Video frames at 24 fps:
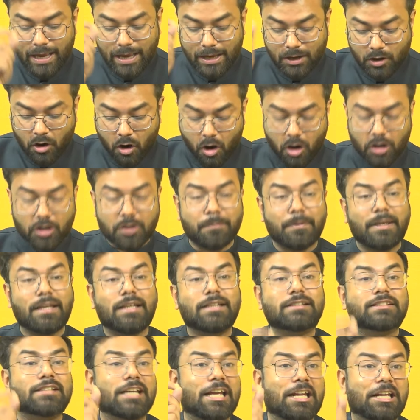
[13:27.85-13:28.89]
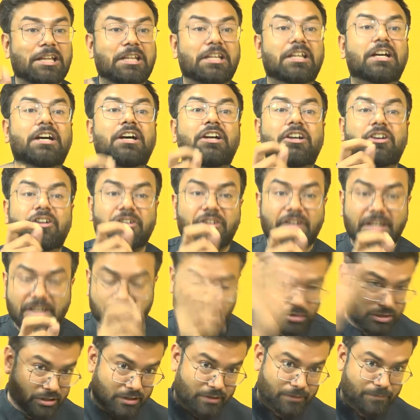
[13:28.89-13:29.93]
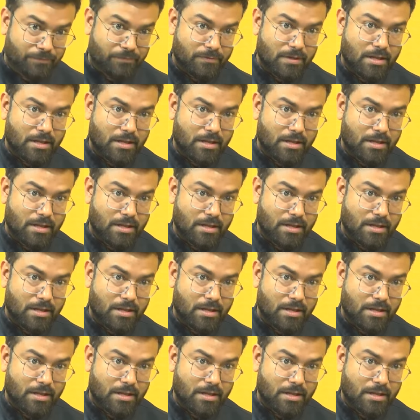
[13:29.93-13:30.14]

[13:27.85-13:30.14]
economies in the region.